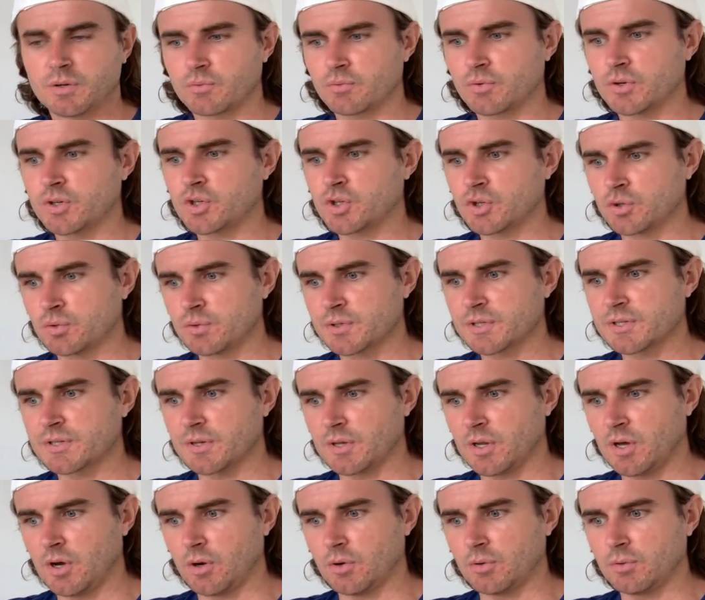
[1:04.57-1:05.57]
reduce
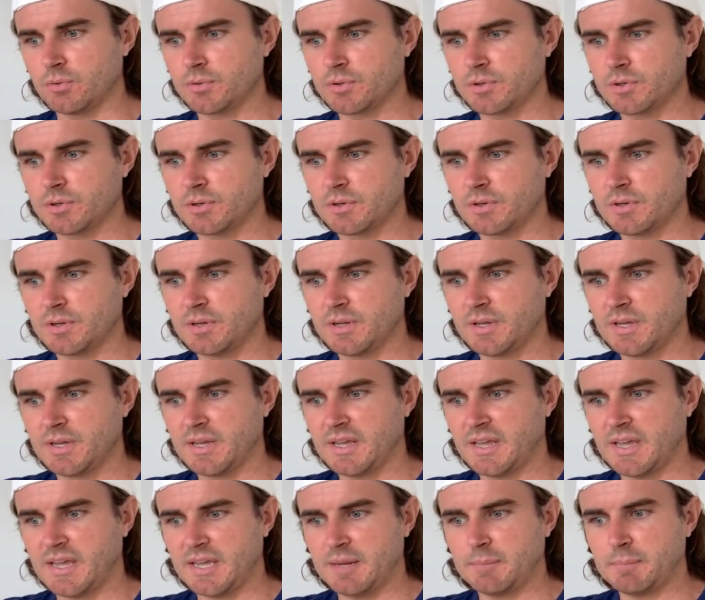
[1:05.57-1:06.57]
load.
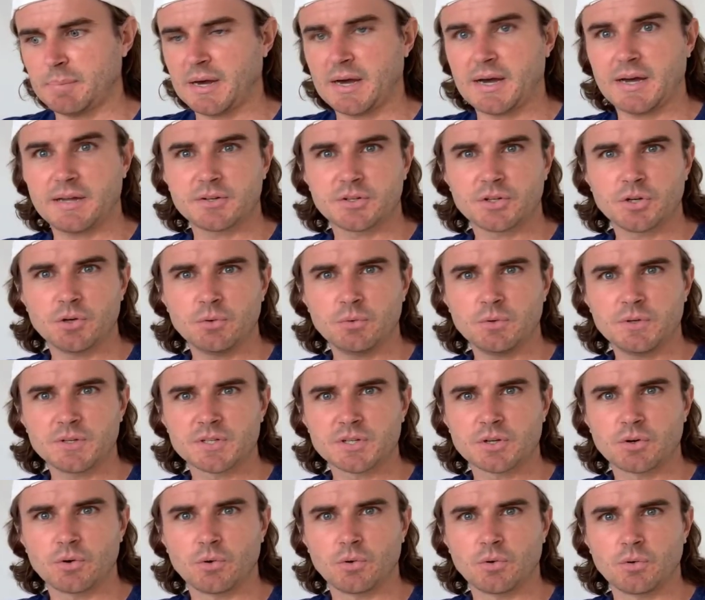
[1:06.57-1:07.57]
And part two is
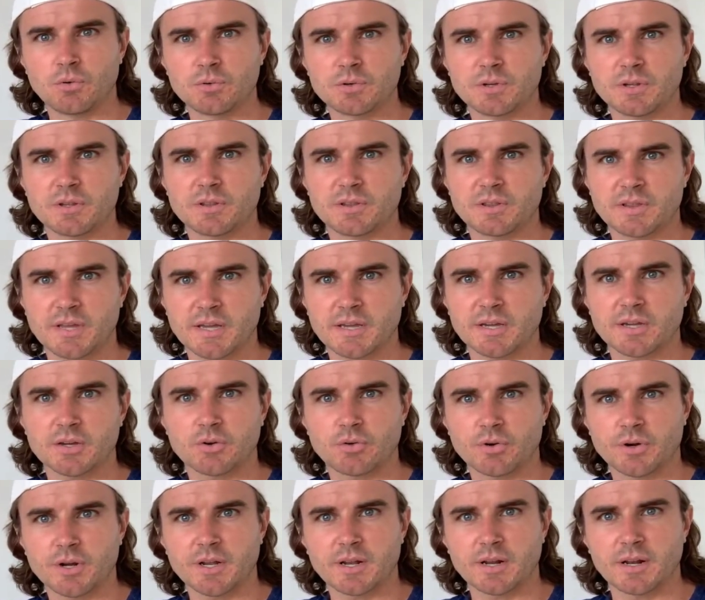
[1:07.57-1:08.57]
called think
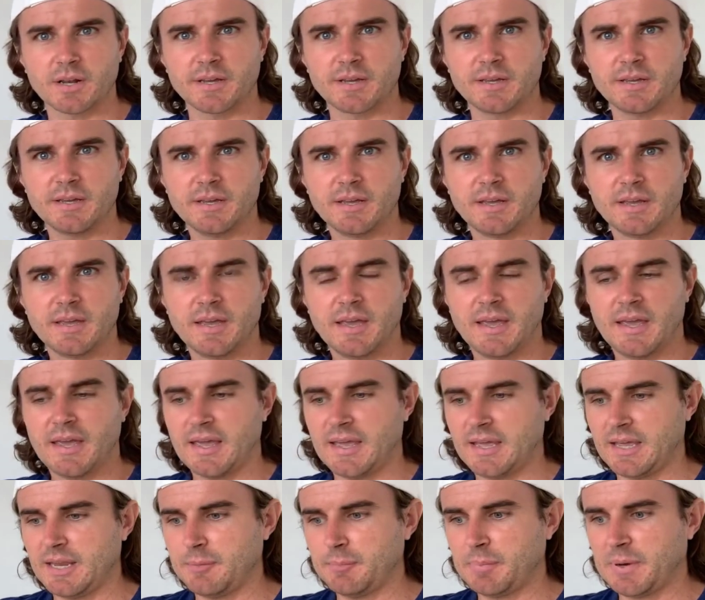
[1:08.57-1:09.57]
critically.
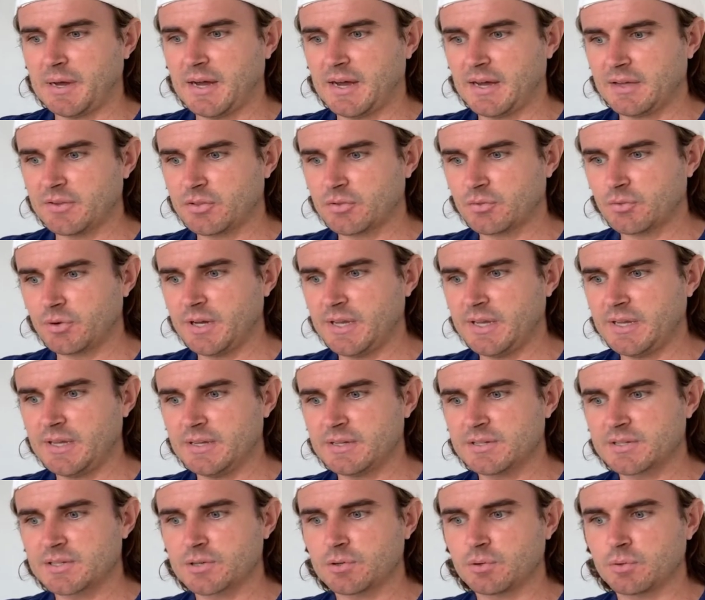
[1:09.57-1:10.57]
And part three
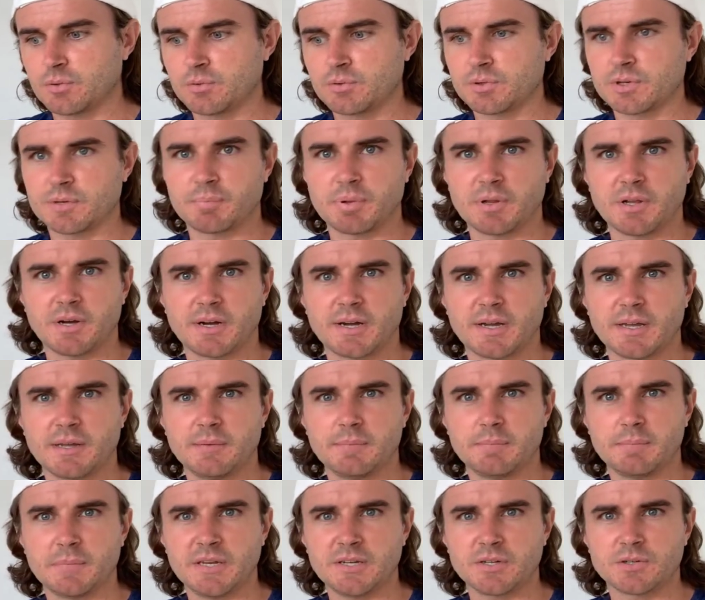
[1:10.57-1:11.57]
is called apply
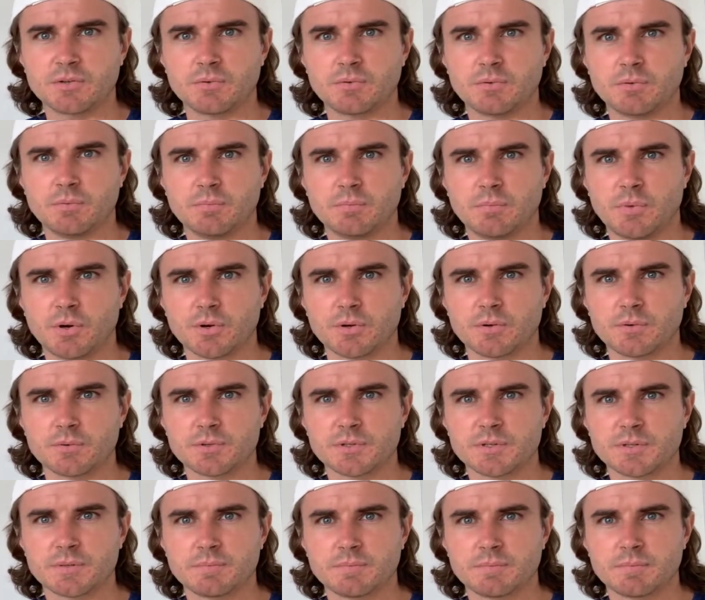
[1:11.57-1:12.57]
mental
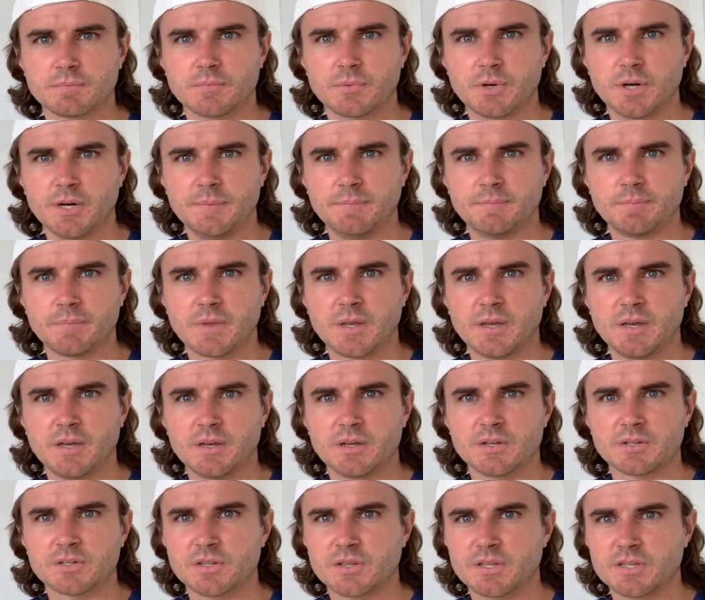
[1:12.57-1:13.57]
models. Right?
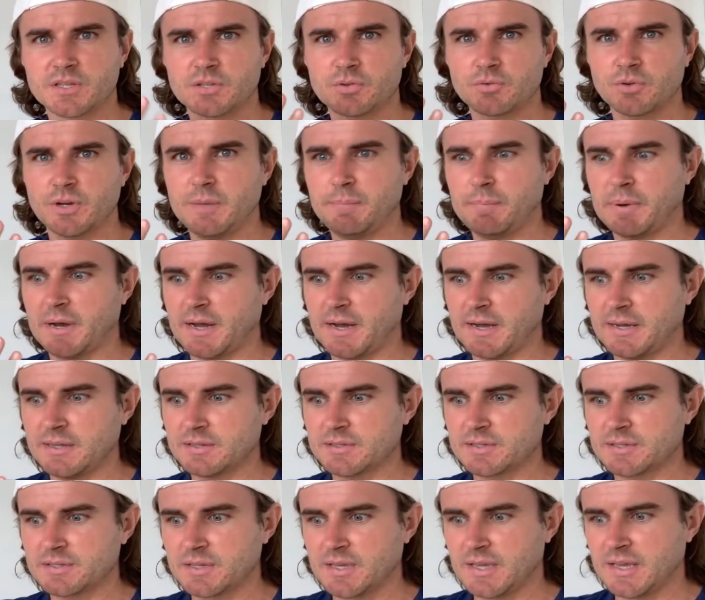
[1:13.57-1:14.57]
So there's three
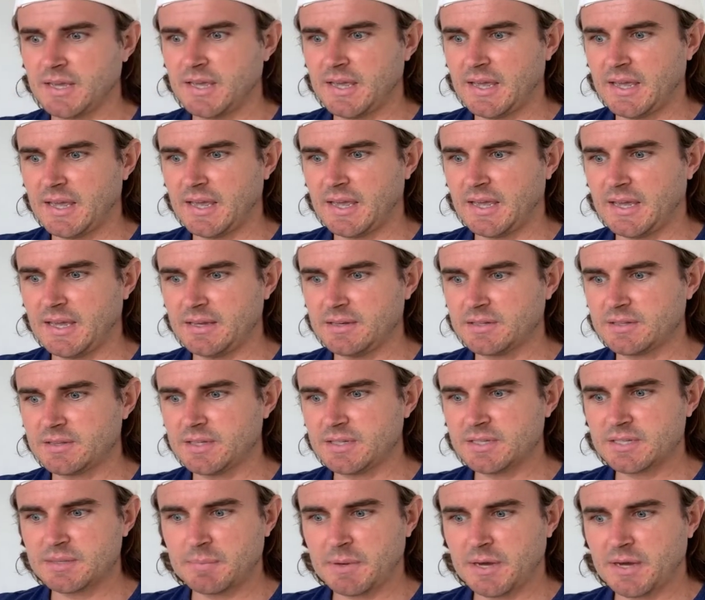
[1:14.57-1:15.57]
parts, and
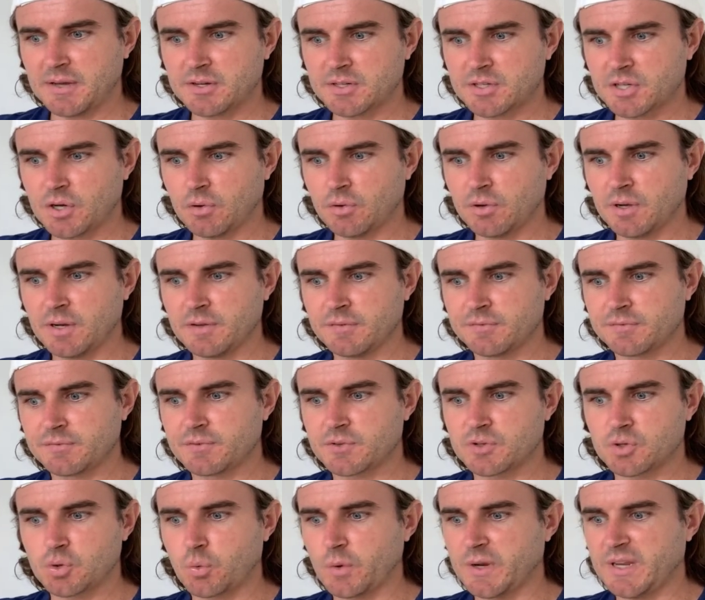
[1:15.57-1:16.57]
there's about a total of
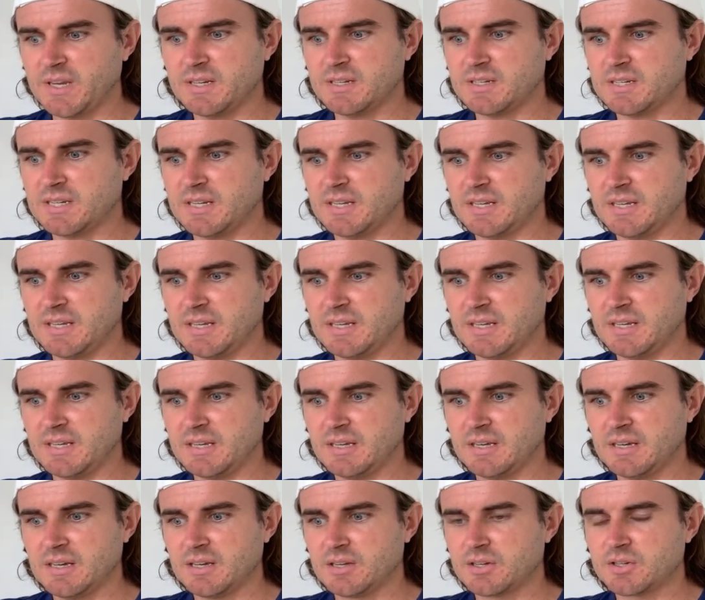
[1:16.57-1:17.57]

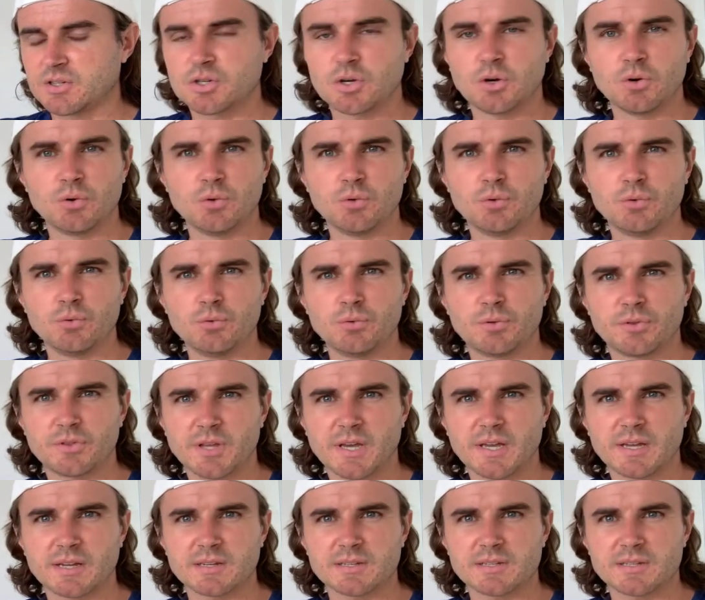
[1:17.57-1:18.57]
22
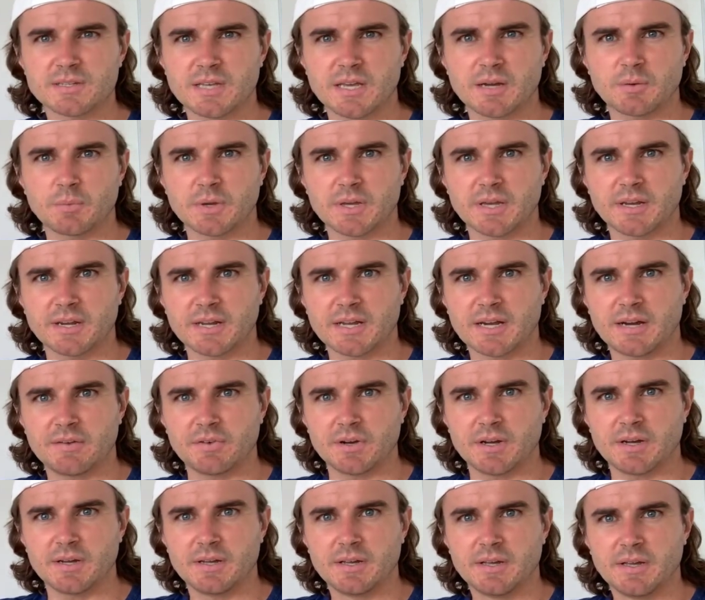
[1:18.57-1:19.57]
things that we're going to
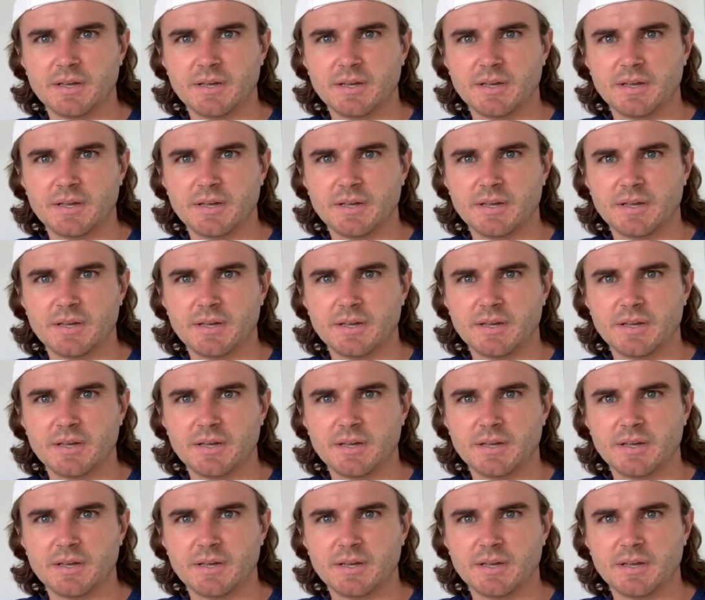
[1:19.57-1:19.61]
cover.